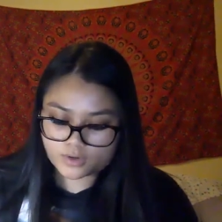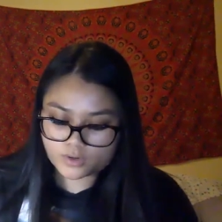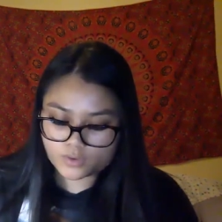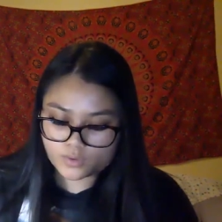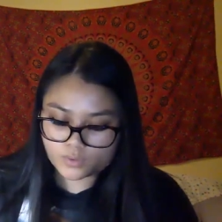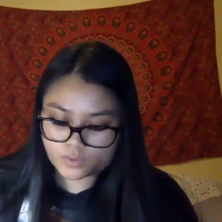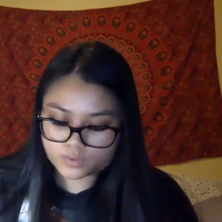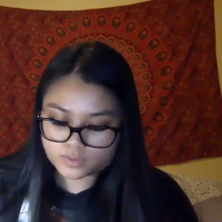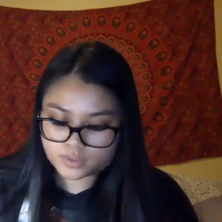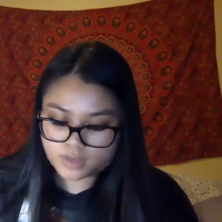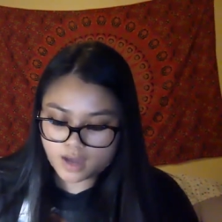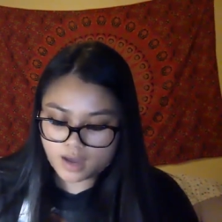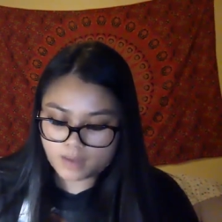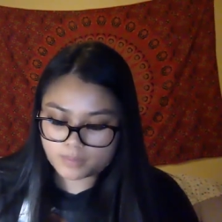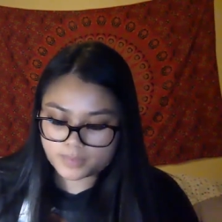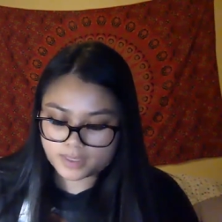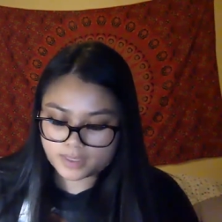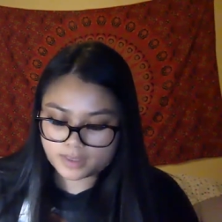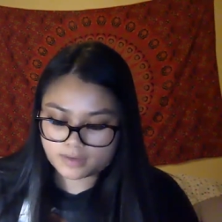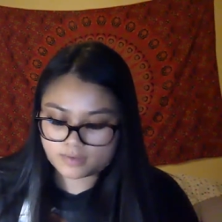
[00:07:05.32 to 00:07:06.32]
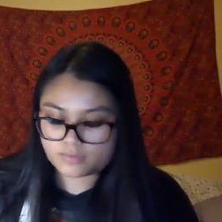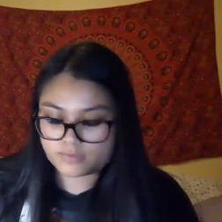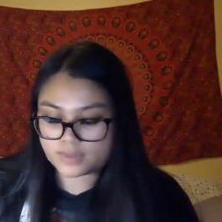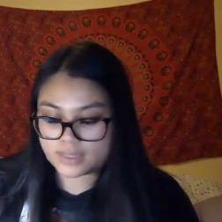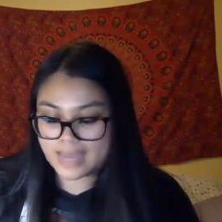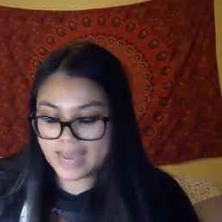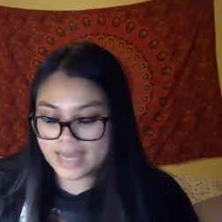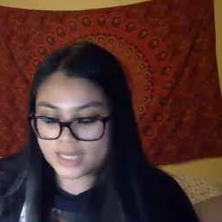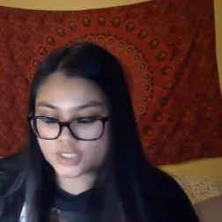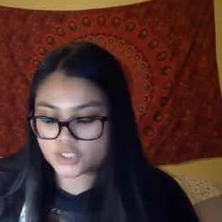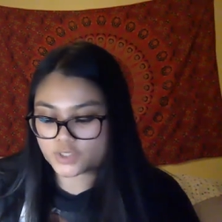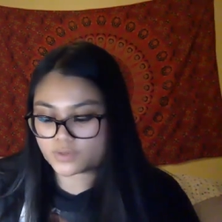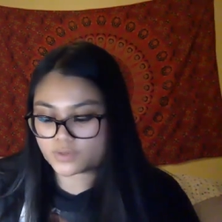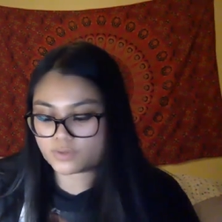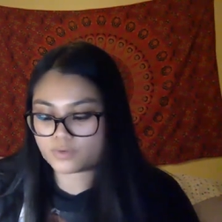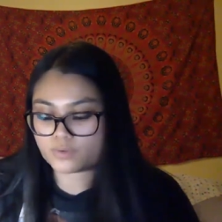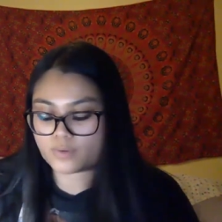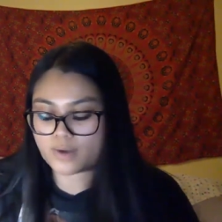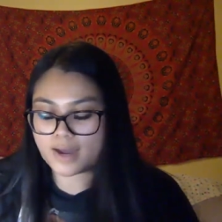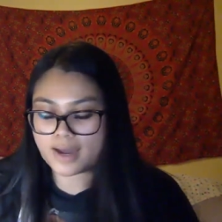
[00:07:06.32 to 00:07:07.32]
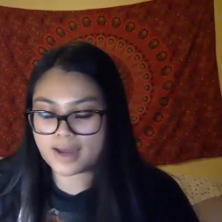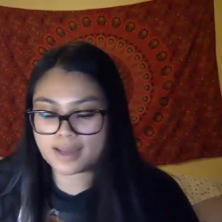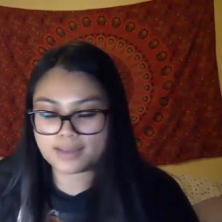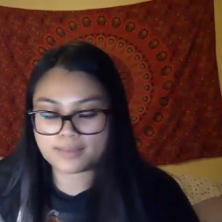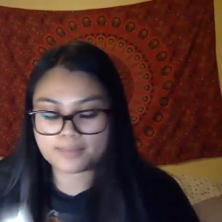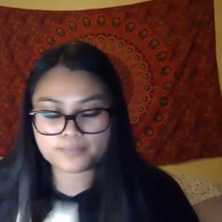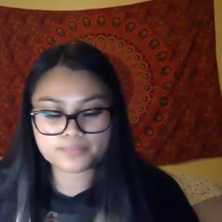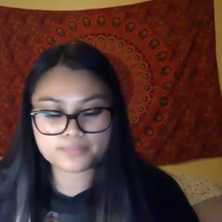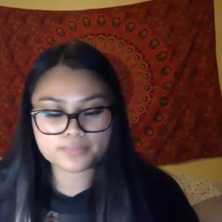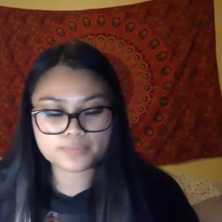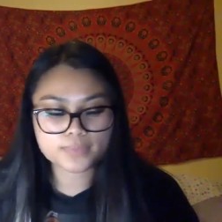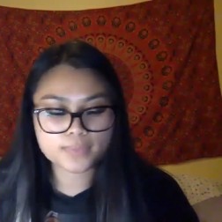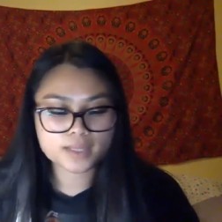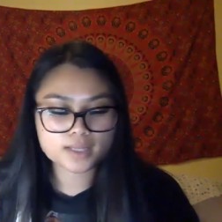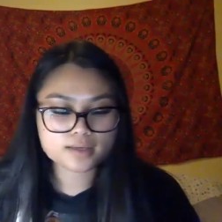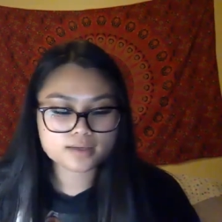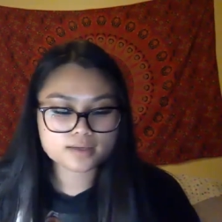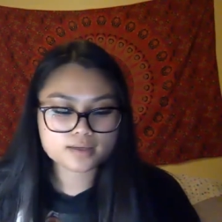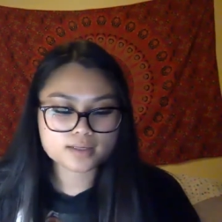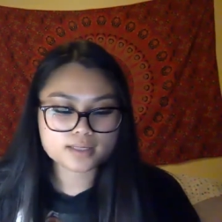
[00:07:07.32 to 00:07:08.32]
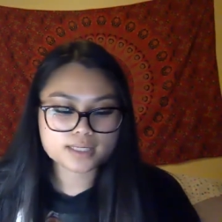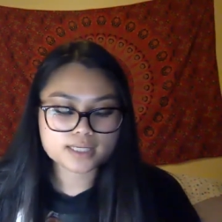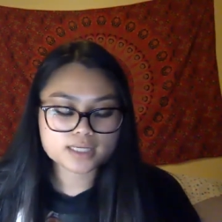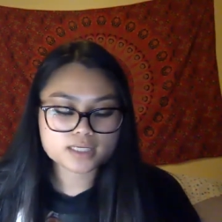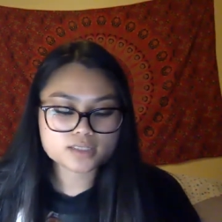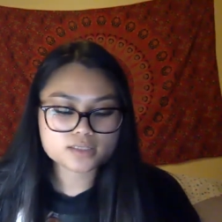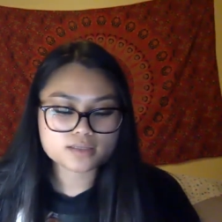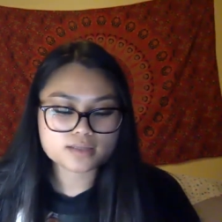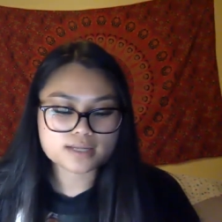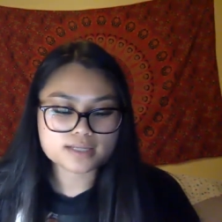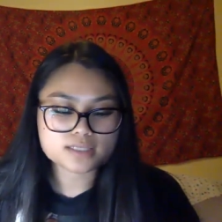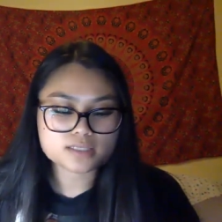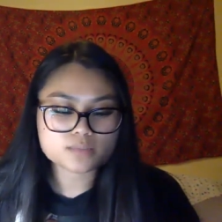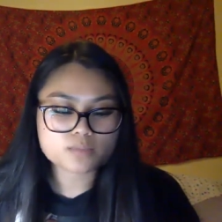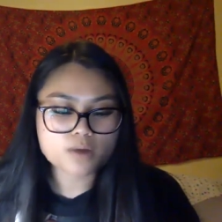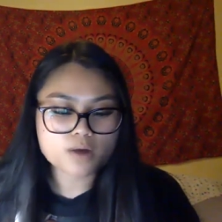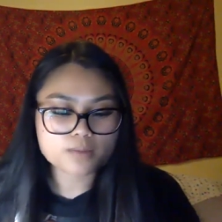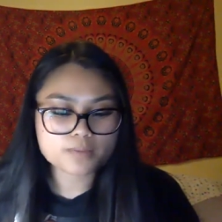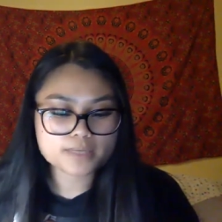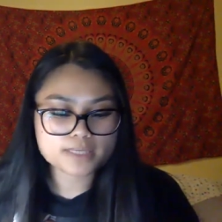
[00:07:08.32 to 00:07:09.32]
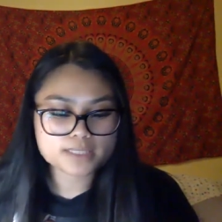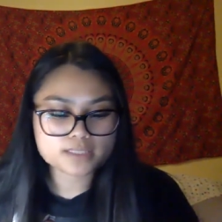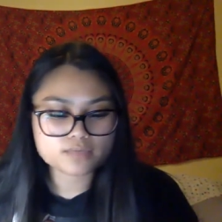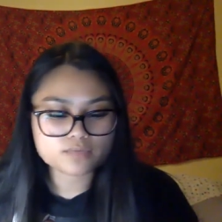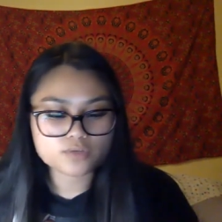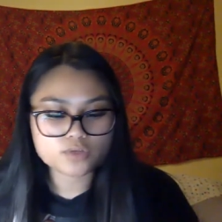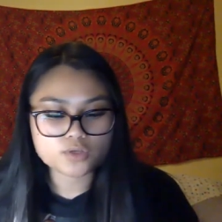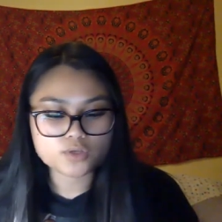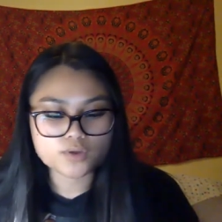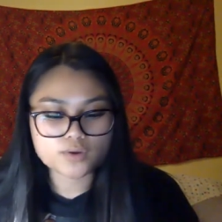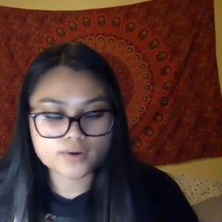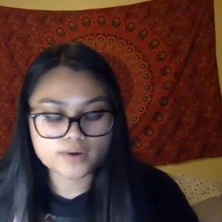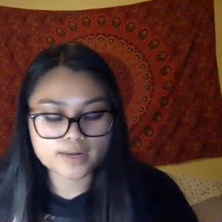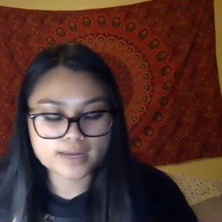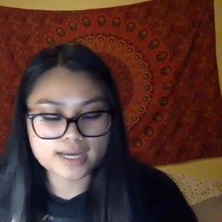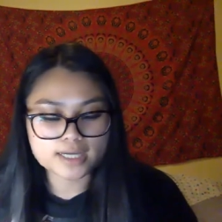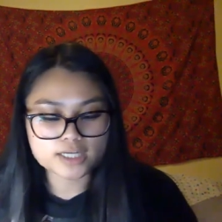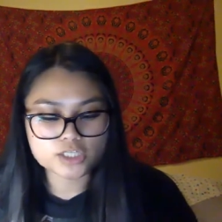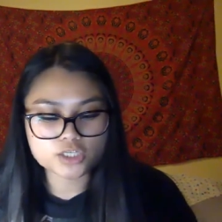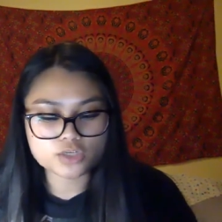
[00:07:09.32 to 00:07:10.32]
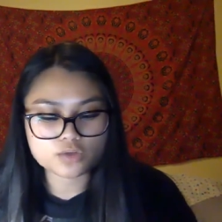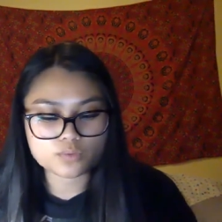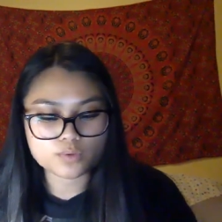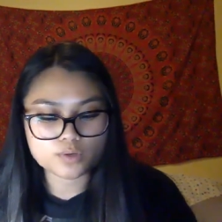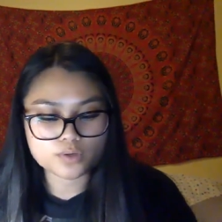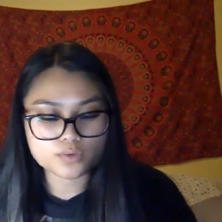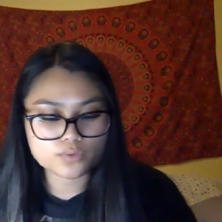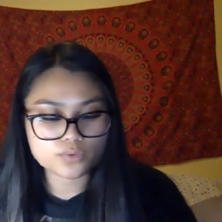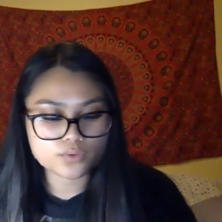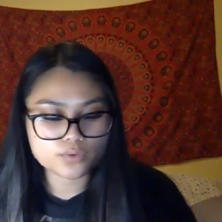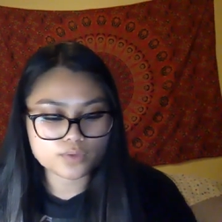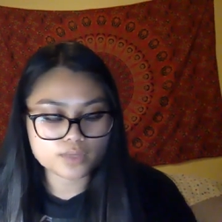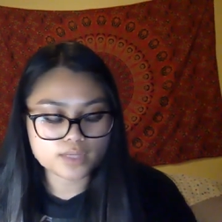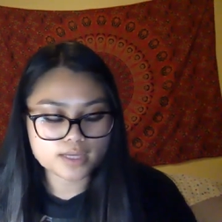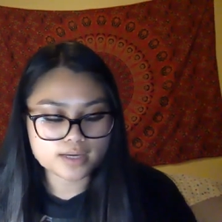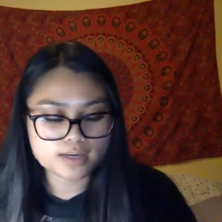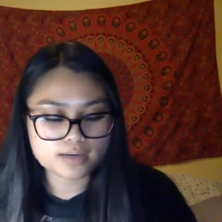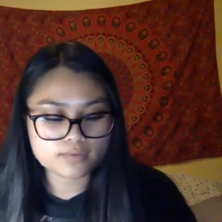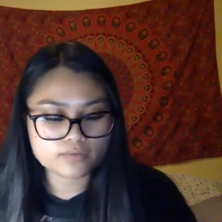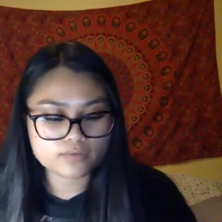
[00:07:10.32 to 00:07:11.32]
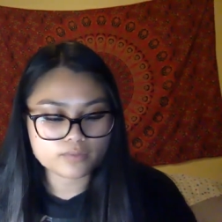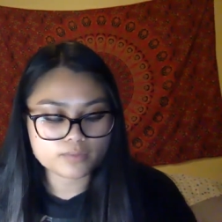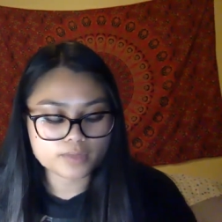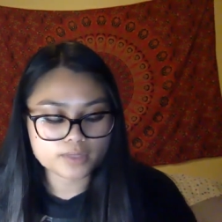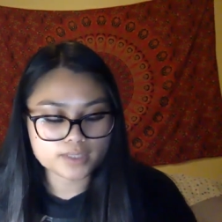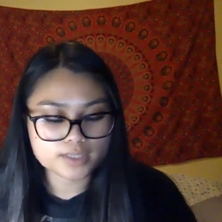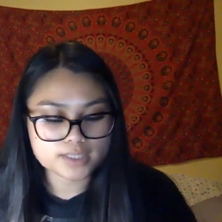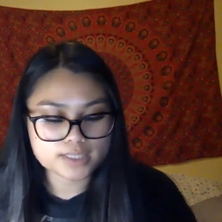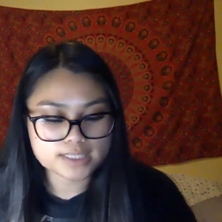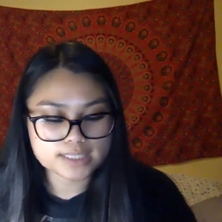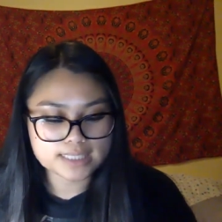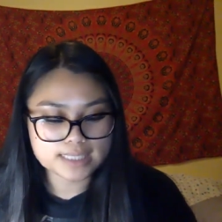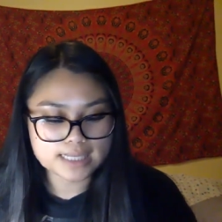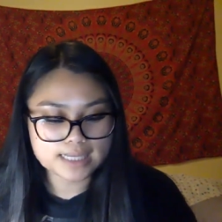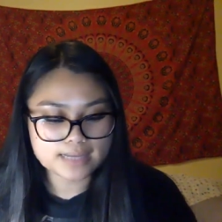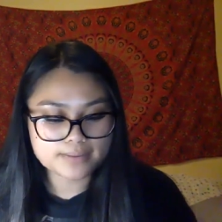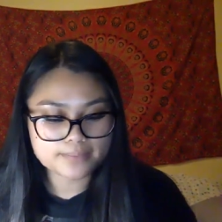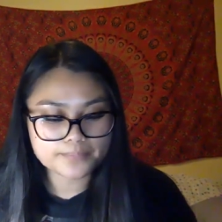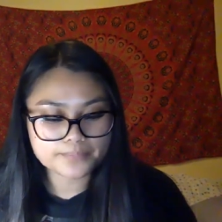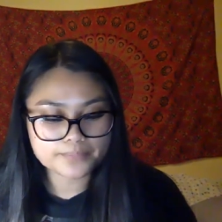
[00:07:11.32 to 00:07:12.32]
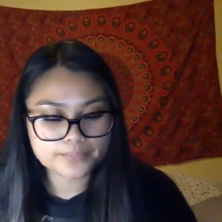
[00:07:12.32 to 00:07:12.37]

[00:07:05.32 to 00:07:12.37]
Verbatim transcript: her old copy of The Catcher in the Rye, clinging to that small piece of New York as she rode through the unfamiliar city.